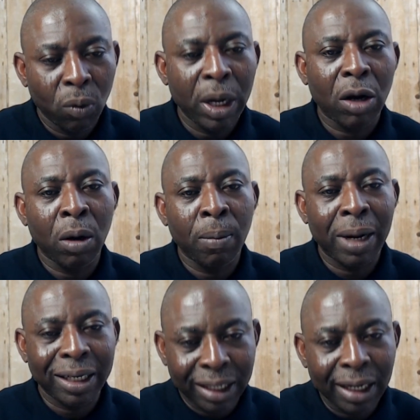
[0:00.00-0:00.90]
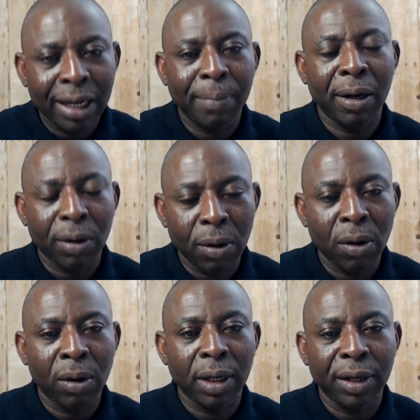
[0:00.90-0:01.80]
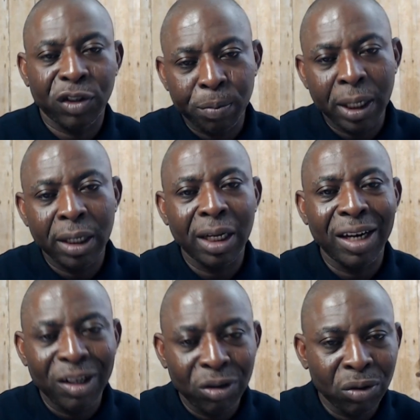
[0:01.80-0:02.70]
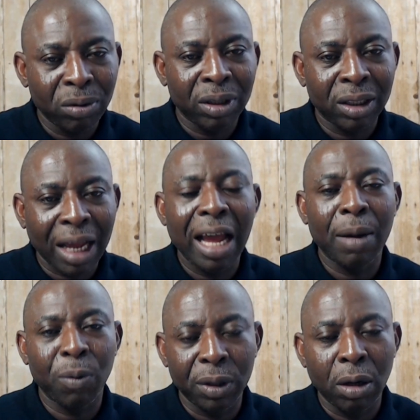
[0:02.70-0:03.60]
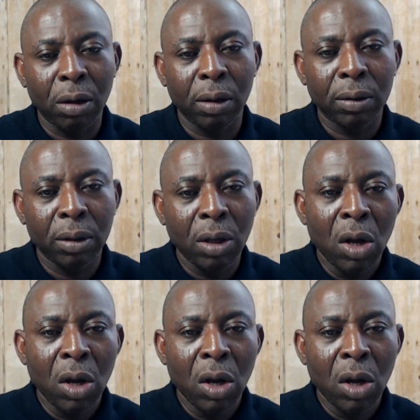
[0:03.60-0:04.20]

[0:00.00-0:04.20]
wake up and think about God and spend a little time with God?